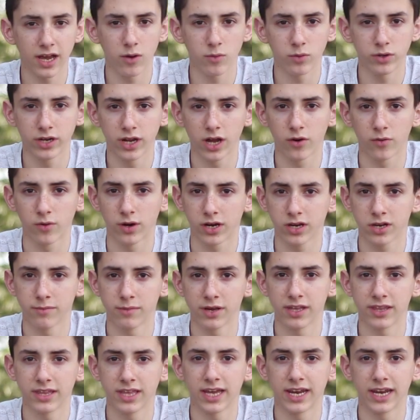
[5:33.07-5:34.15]
I would not
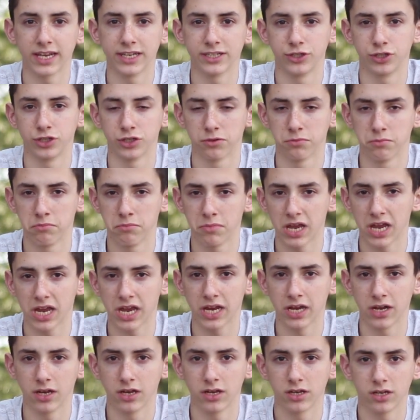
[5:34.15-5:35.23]
recommend that as your
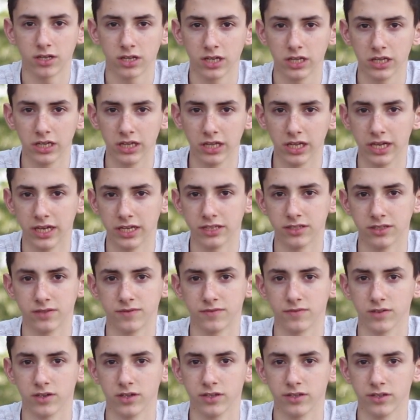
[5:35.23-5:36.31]
main lens
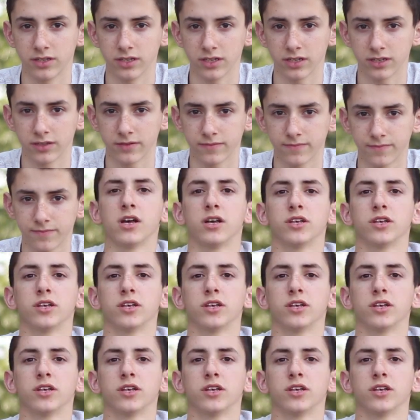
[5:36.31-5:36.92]
for hunting.